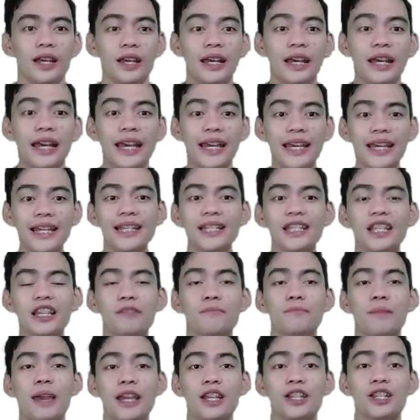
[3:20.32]
his
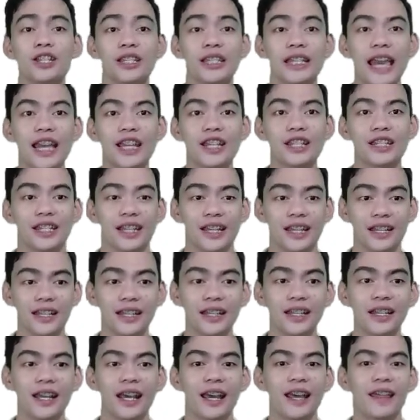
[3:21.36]
emaciation,
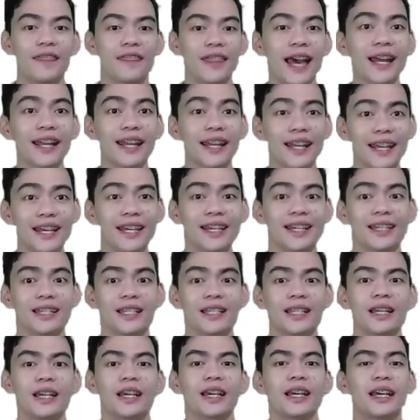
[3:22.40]
that is,
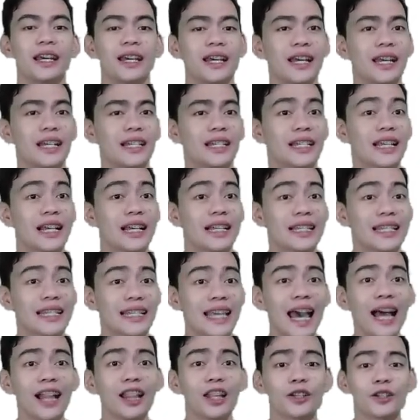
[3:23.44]
his
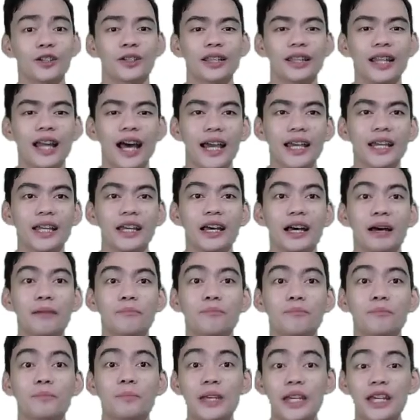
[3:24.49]
skeleton-like
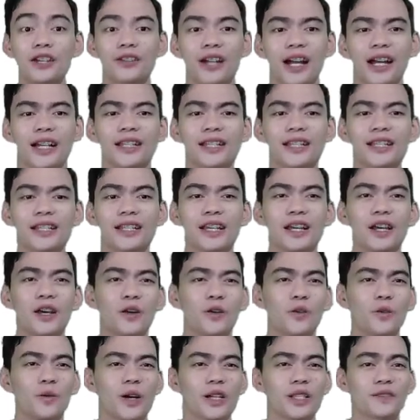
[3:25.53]
appearance,
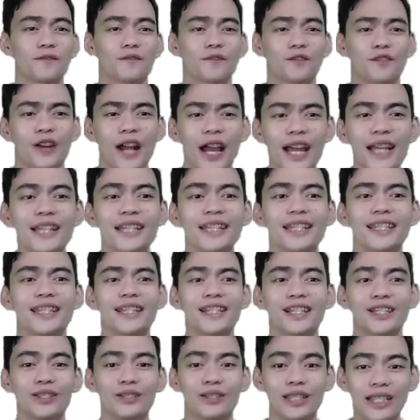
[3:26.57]
was
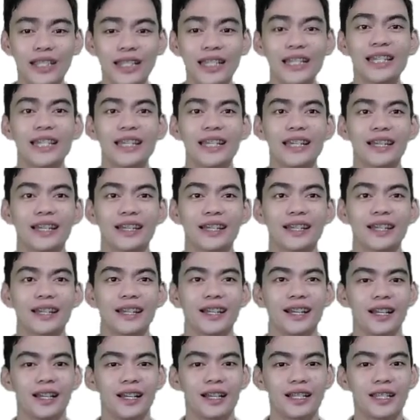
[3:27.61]
frightening to see.
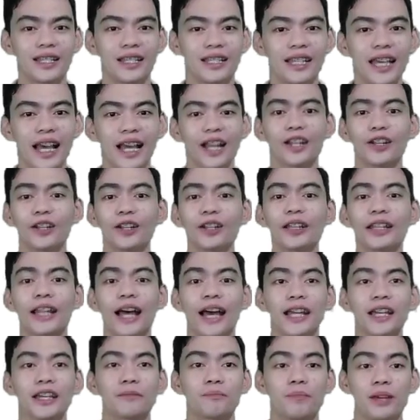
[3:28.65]

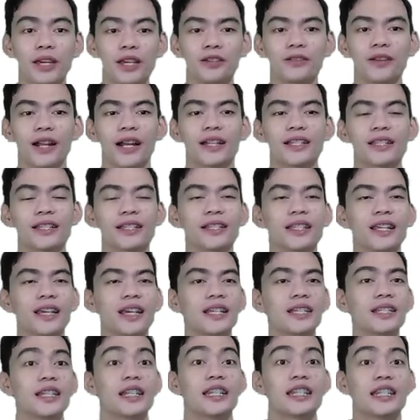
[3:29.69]
Skeleton-like appearance
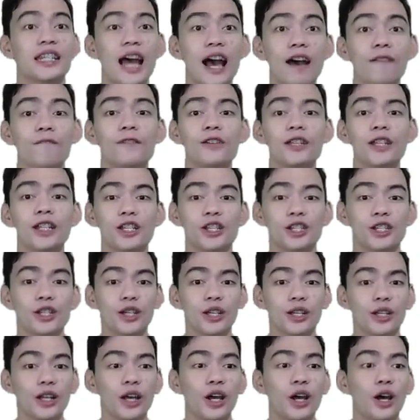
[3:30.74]
is the
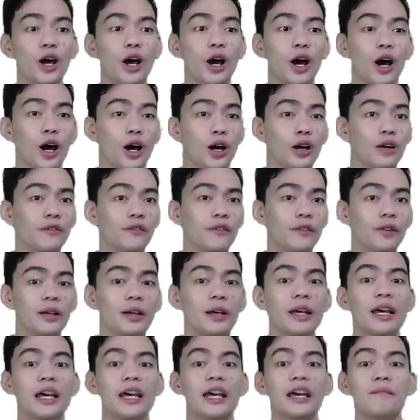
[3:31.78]
definition of
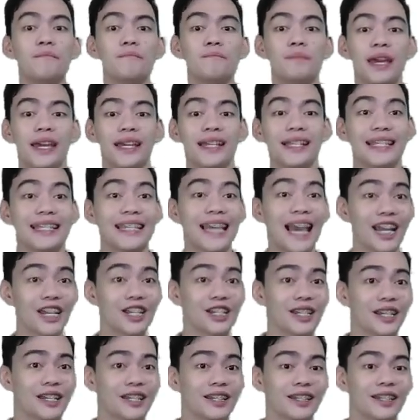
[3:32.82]

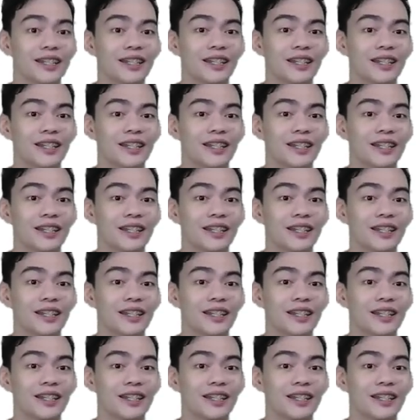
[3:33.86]
emaciation.